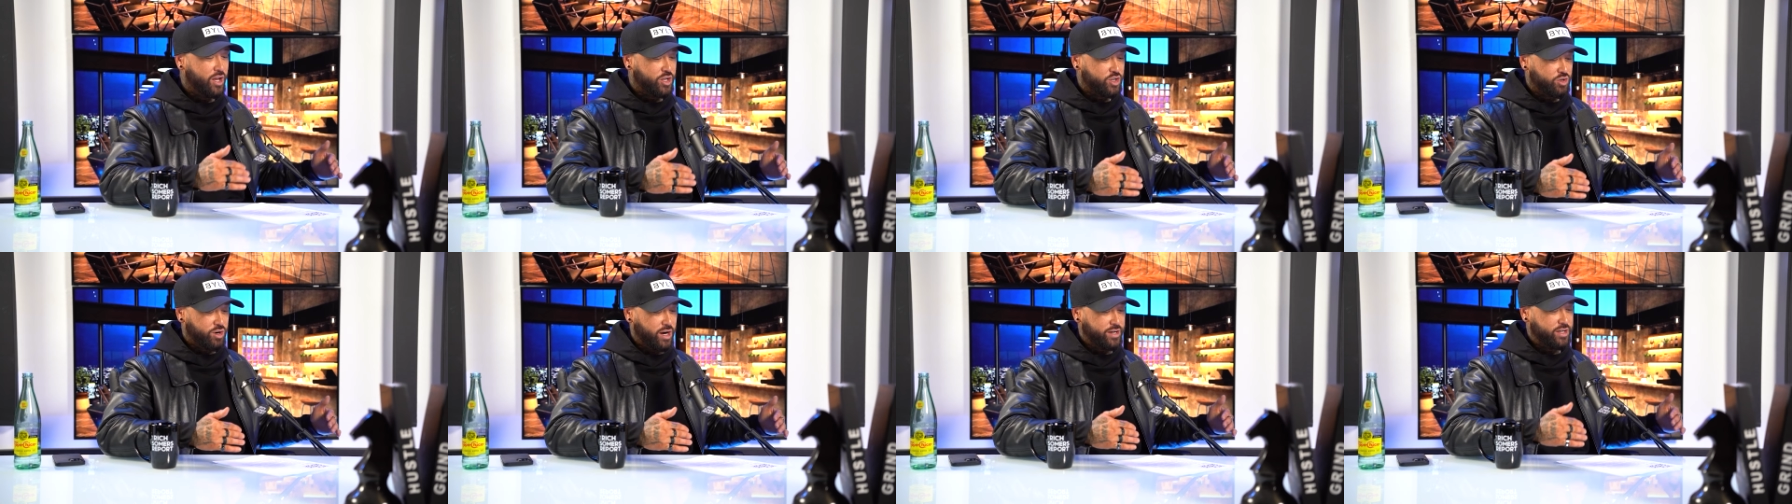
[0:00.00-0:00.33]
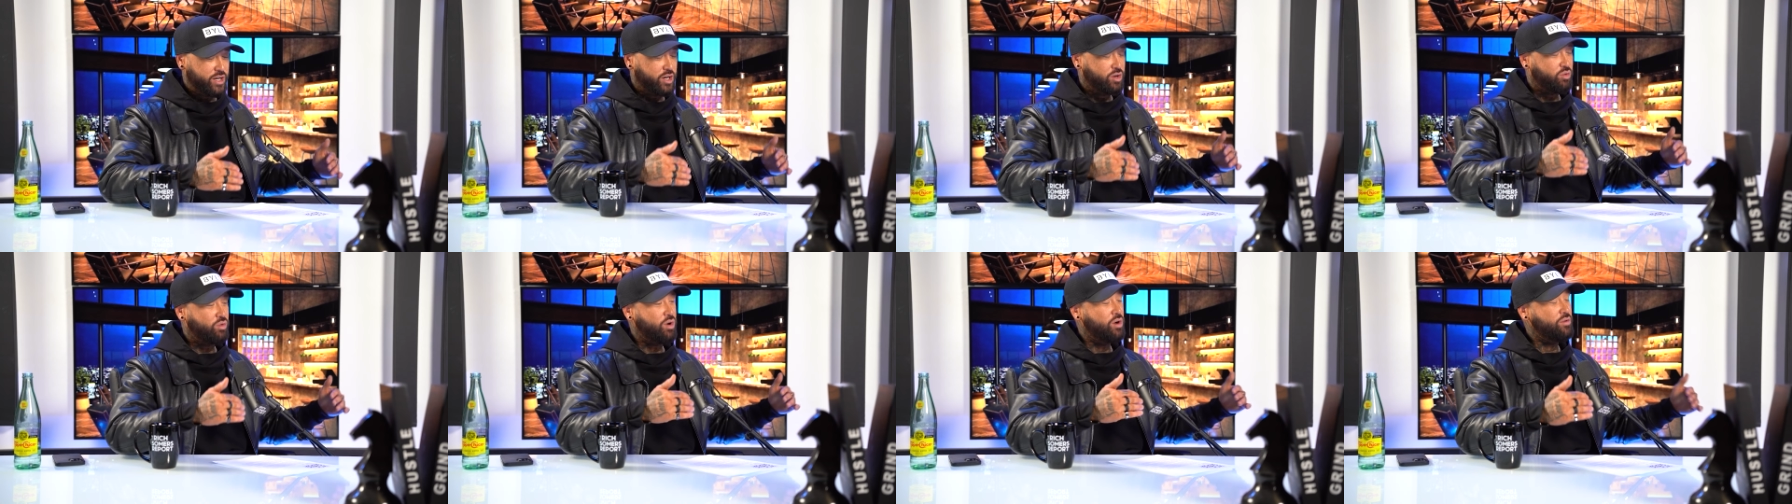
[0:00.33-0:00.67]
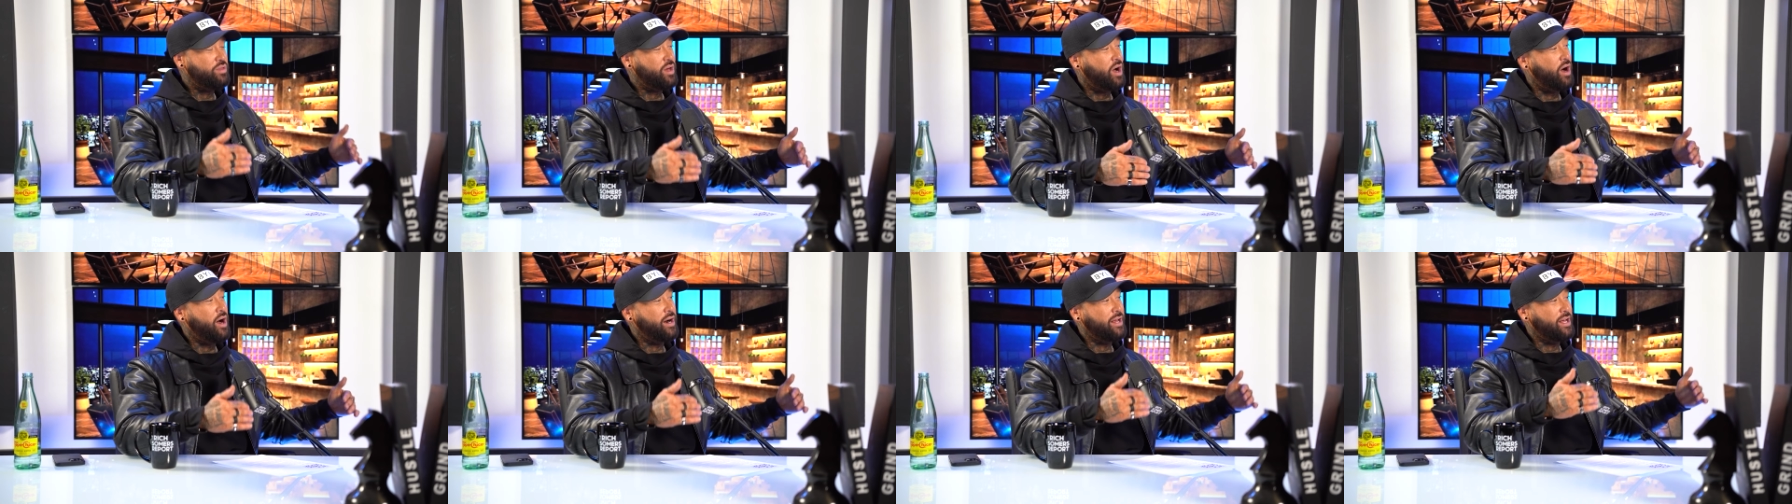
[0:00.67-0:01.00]
trying to grow
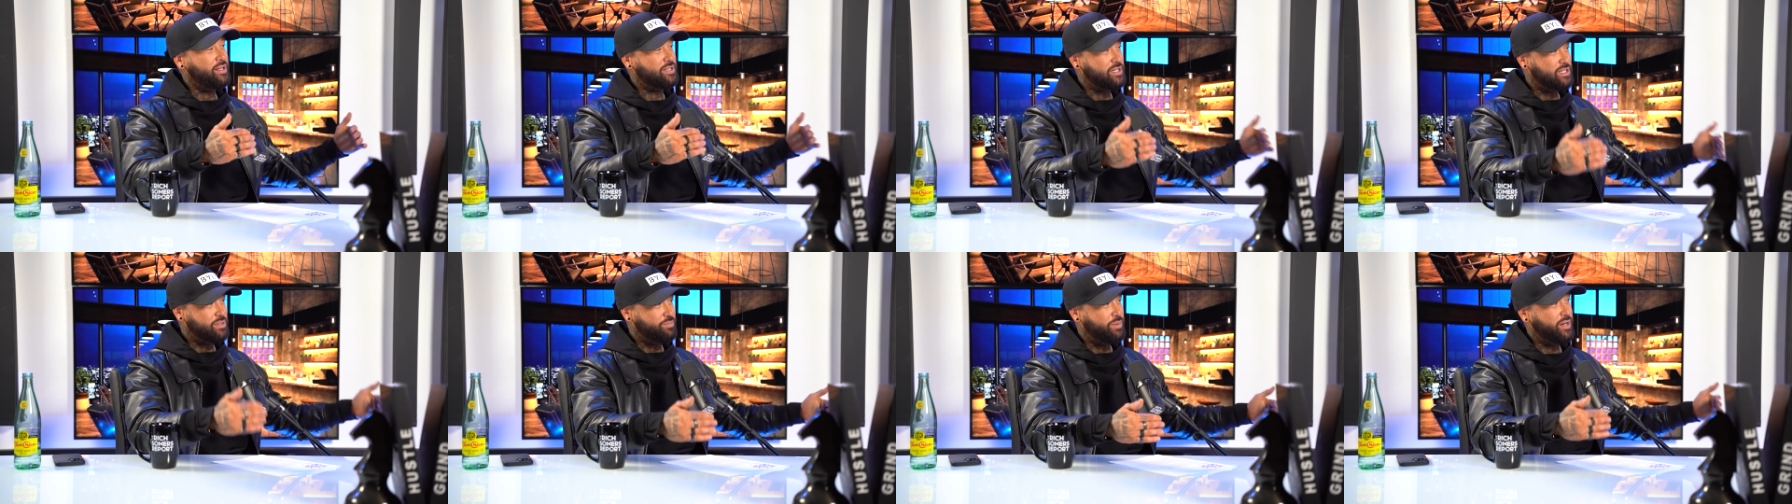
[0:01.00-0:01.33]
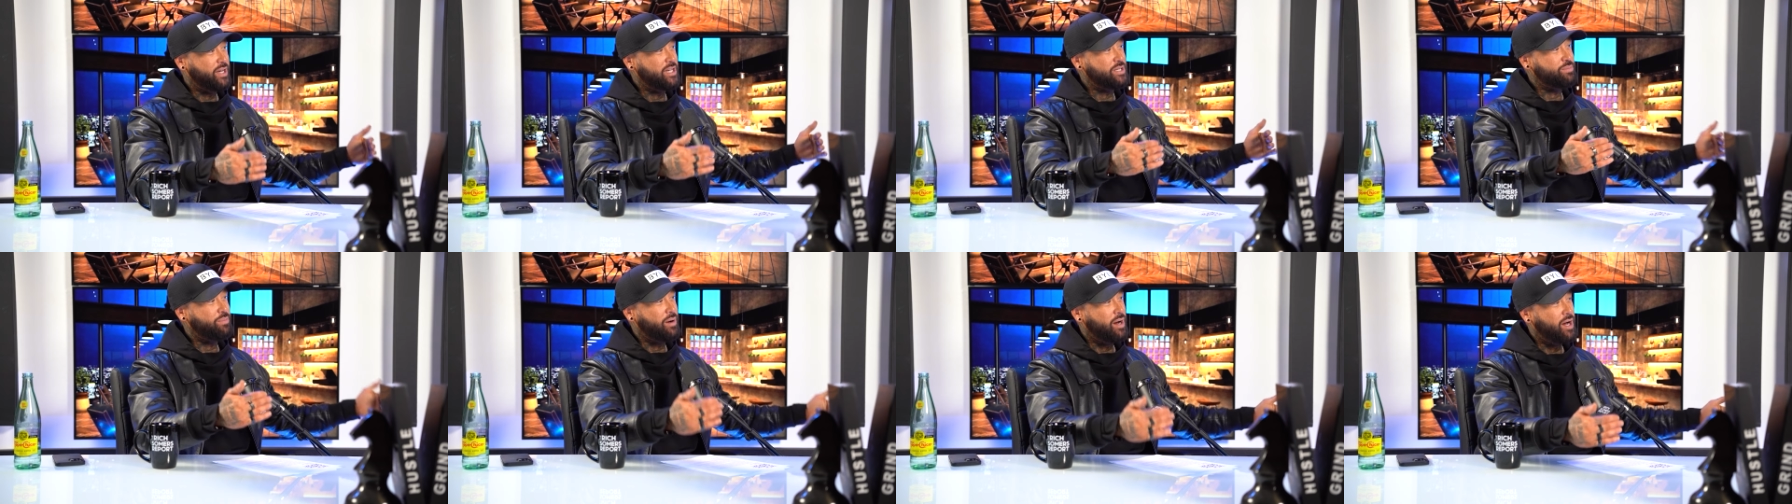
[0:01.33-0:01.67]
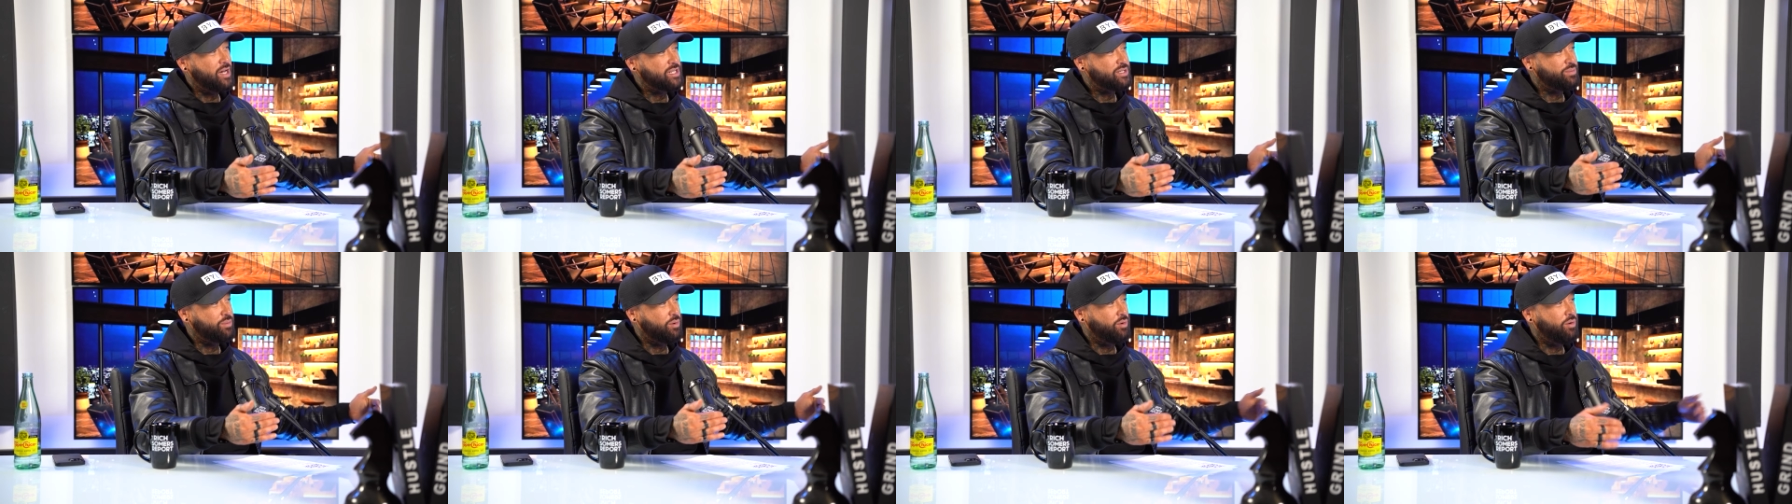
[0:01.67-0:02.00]
the audience as big as
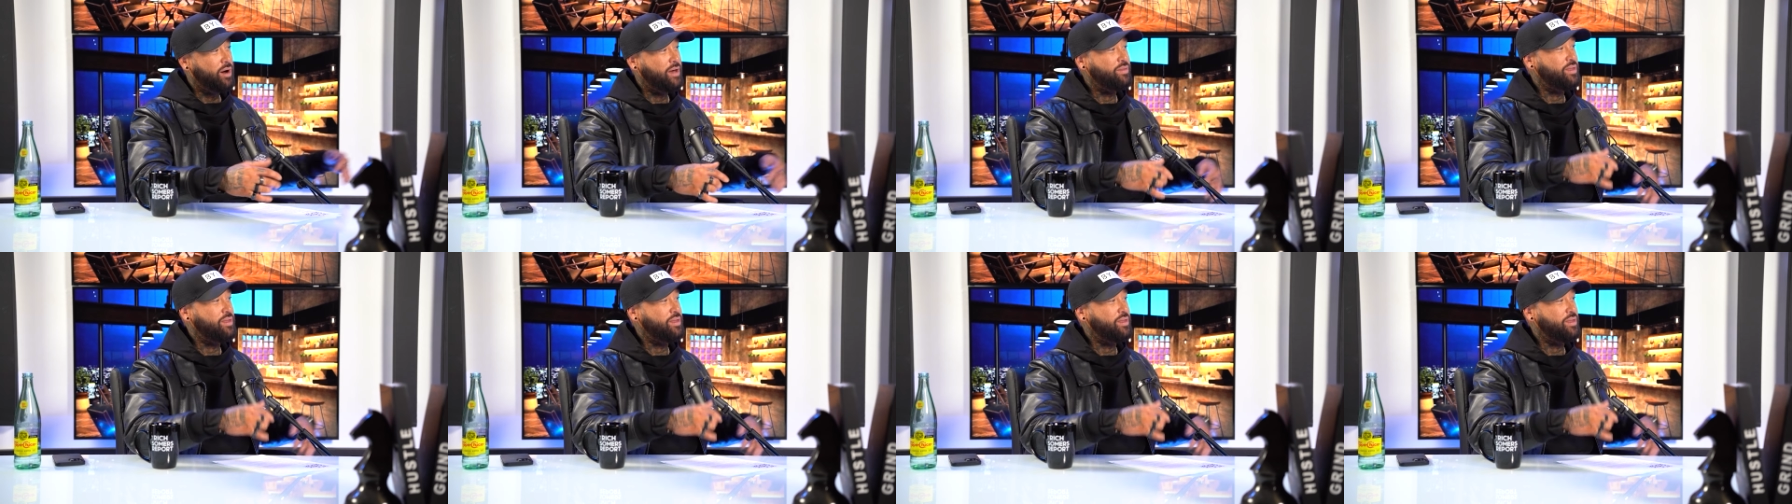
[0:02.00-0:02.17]
possible.